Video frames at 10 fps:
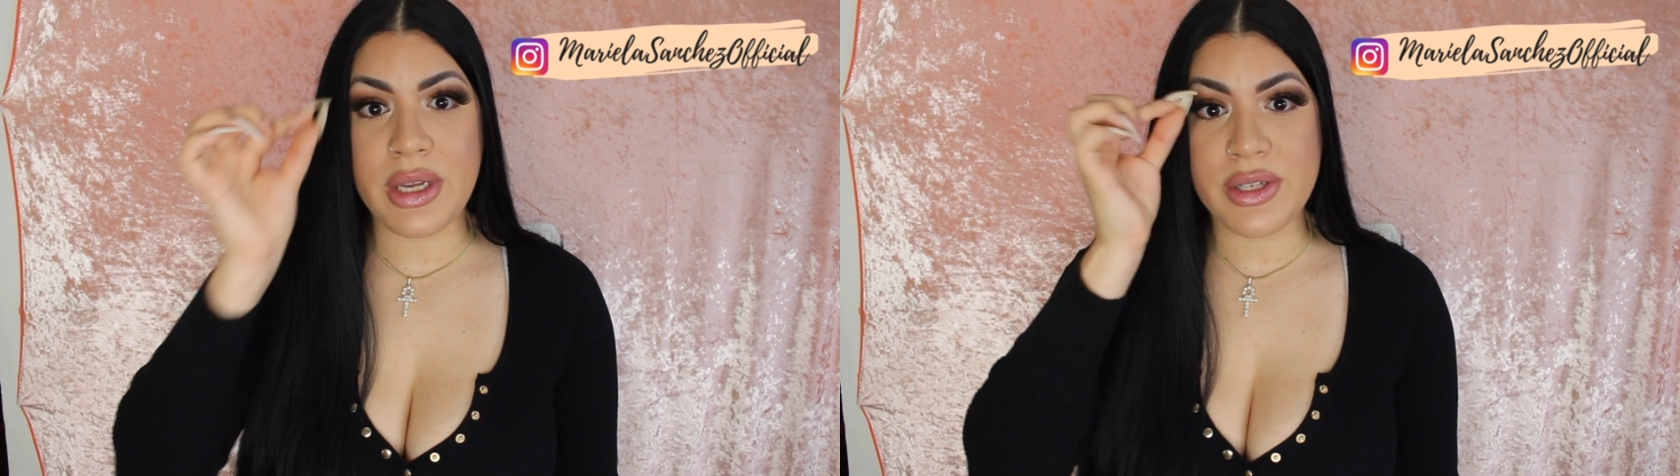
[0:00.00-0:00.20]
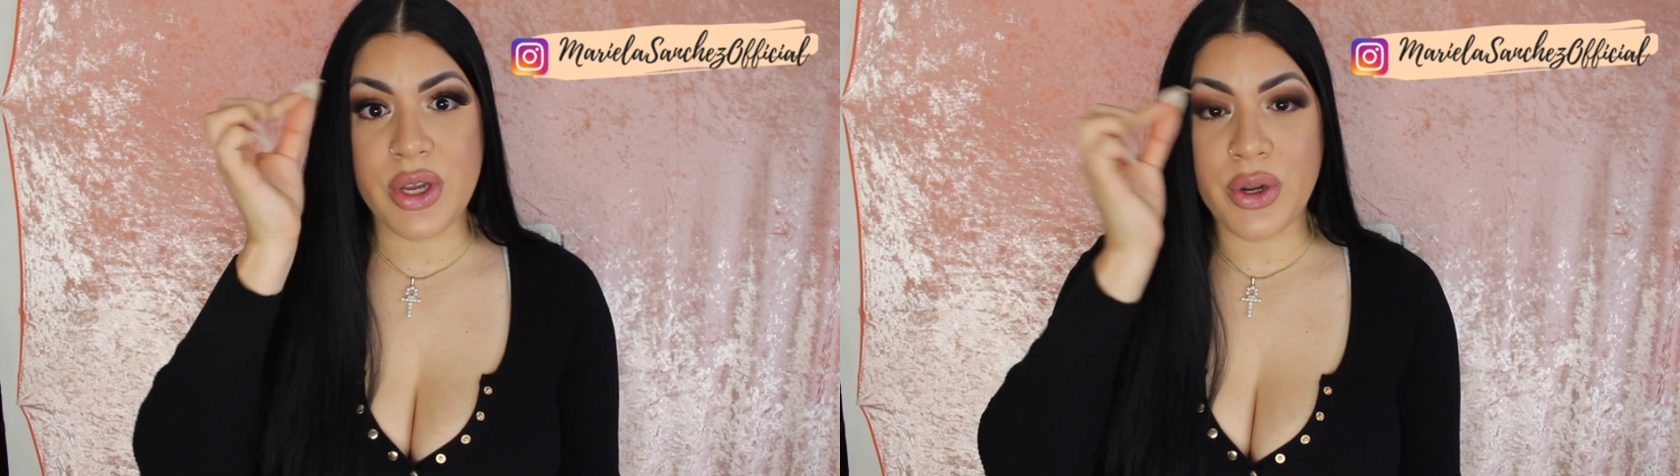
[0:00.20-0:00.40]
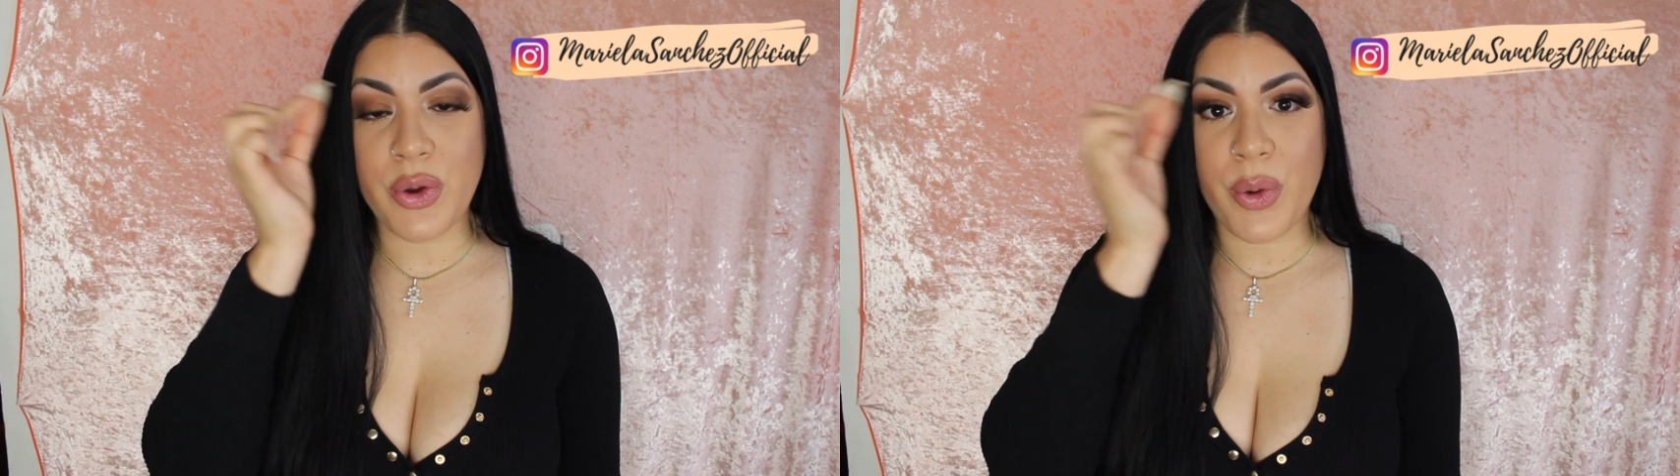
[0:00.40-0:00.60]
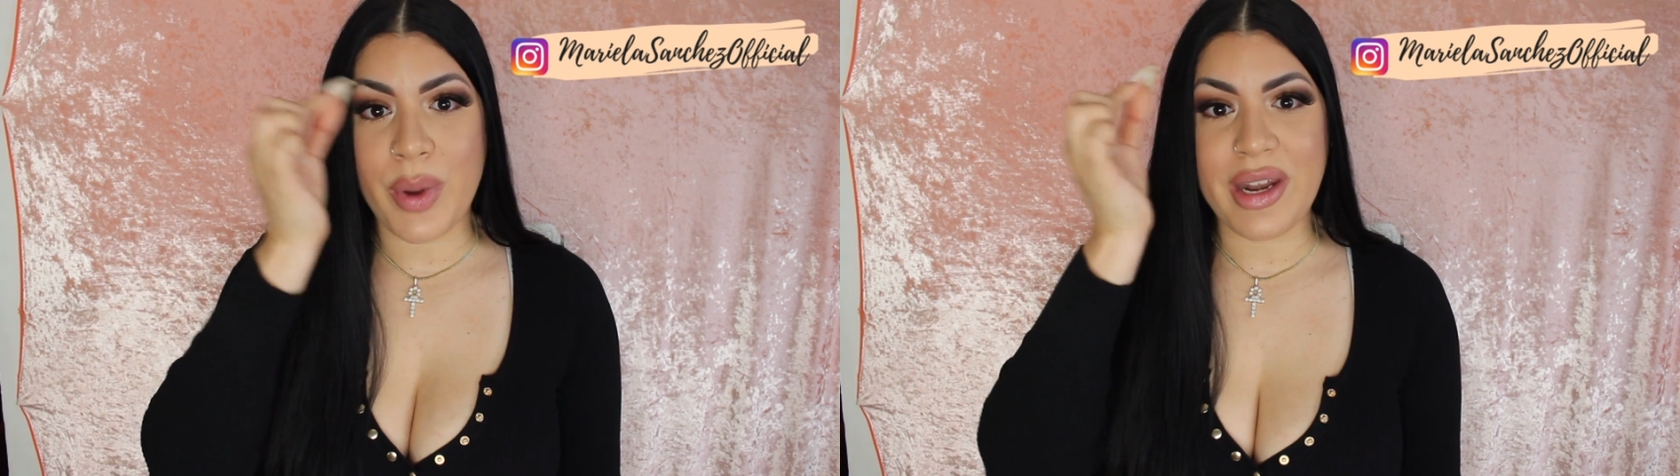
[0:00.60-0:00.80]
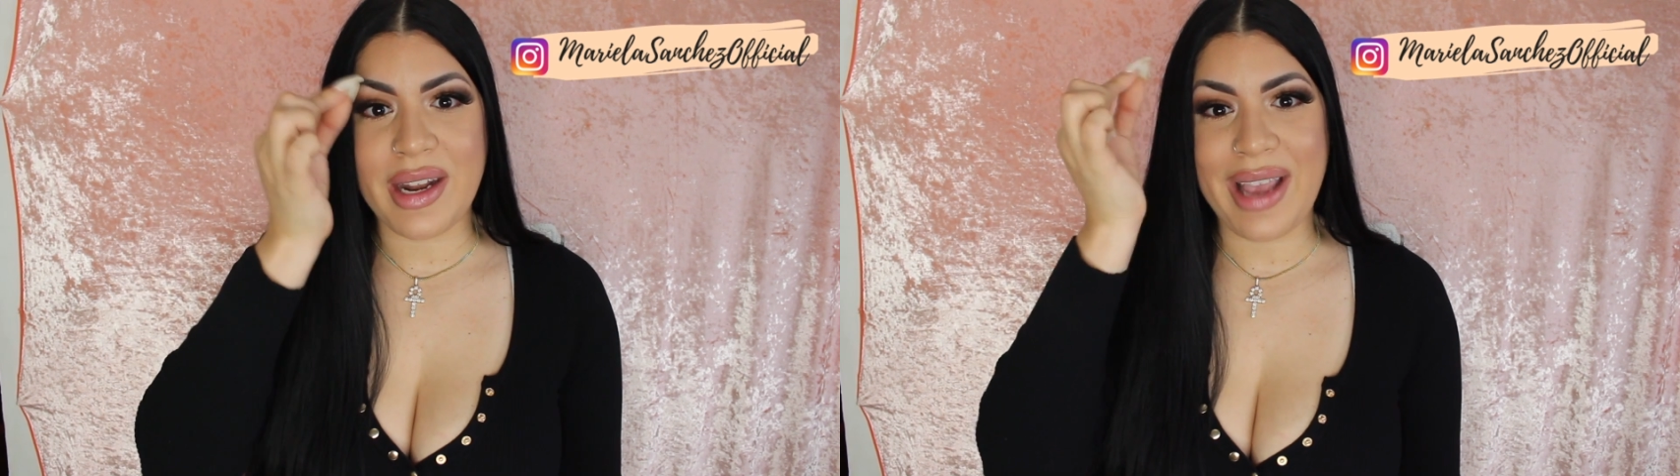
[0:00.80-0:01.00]
he's gonna go
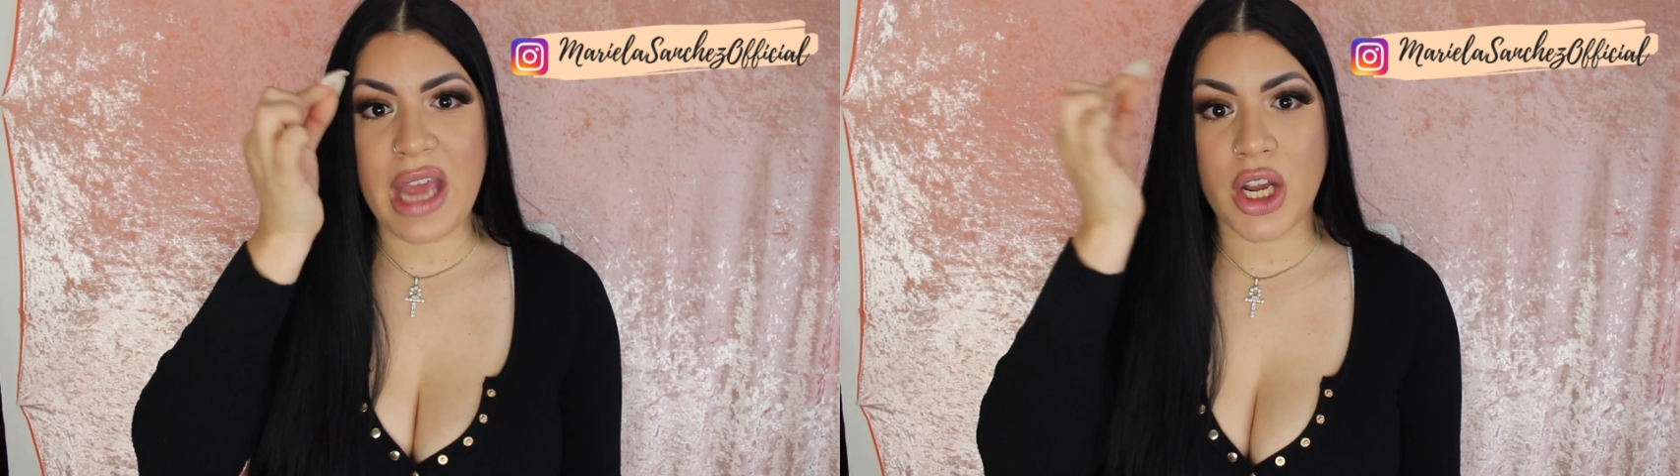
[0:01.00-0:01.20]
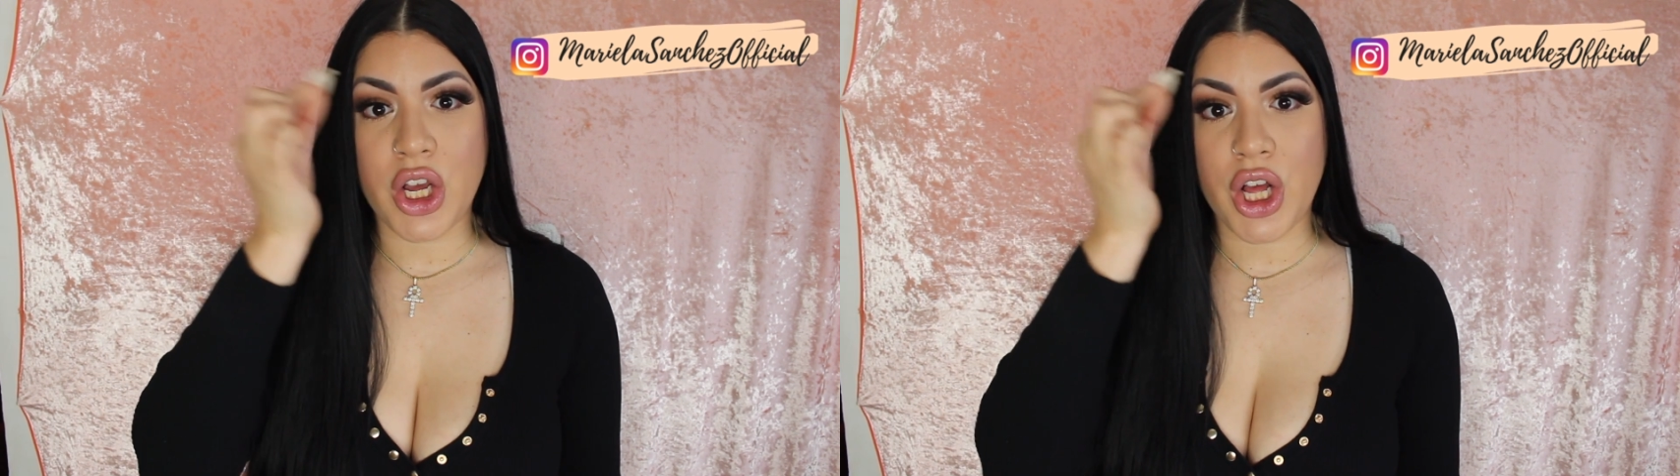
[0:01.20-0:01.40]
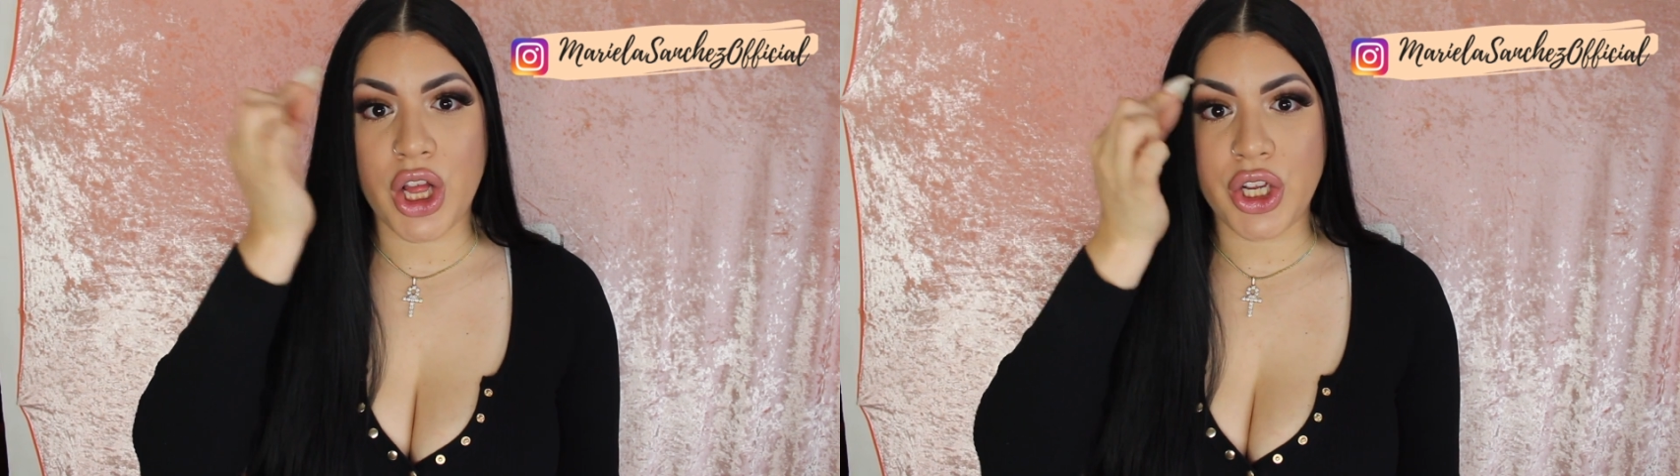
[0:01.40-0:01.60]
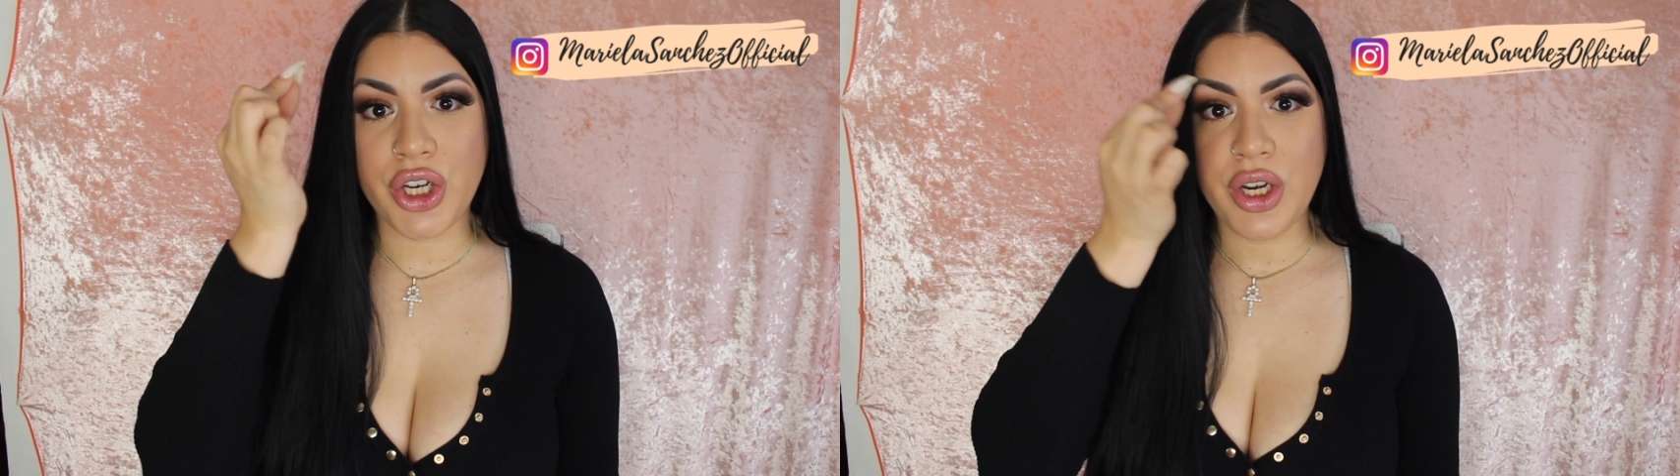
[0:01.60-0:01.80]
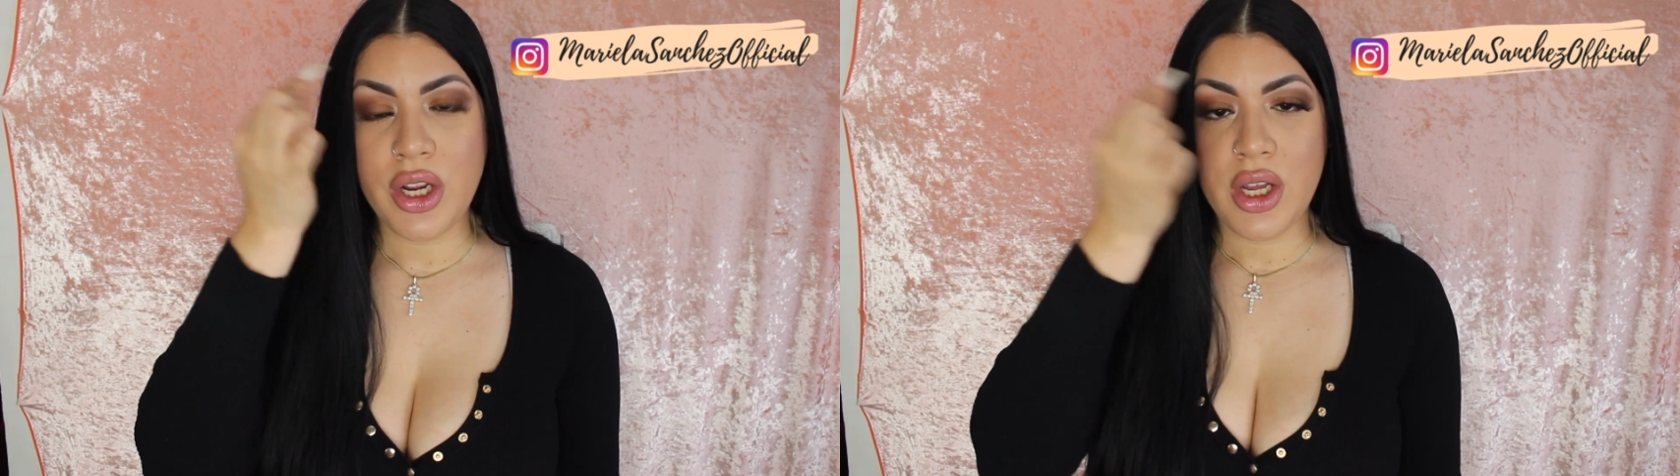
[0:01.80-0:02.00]
in and kind of color